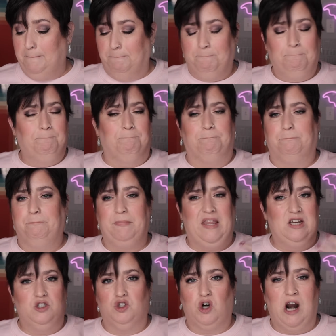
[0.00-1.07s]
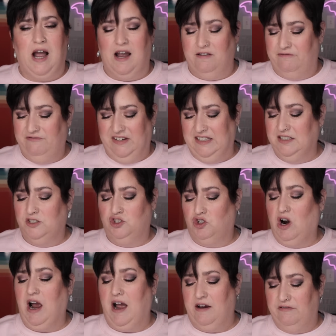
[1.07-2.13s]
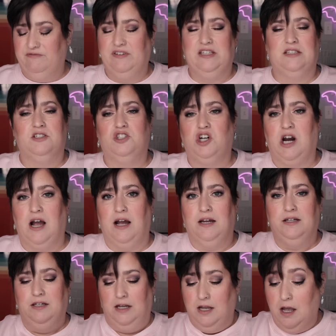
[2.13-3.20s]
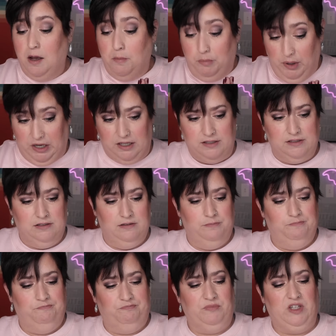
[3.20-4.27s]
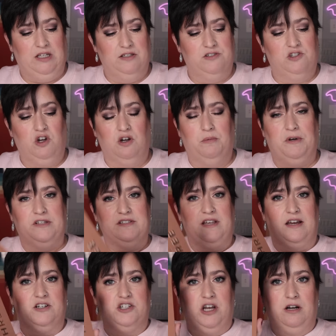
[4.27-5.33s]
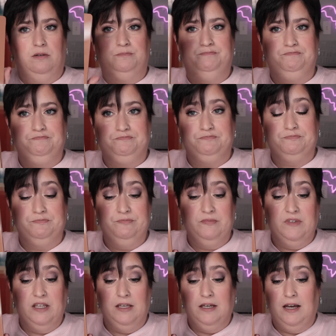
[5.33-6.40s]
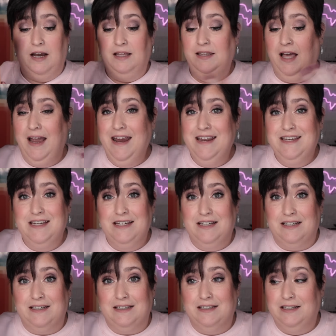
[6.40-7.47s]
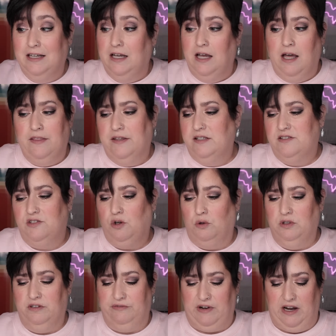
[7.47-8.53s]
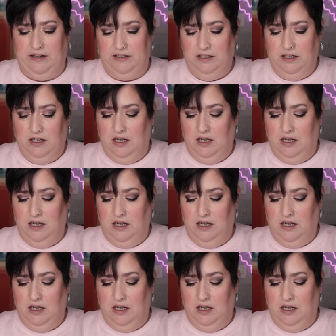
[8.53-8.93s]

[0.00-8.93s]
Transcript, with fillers: Mmm, dry, feeling dry, feeling dry. But let's talk about this eyeshadow. I like it. I think it's totally fine.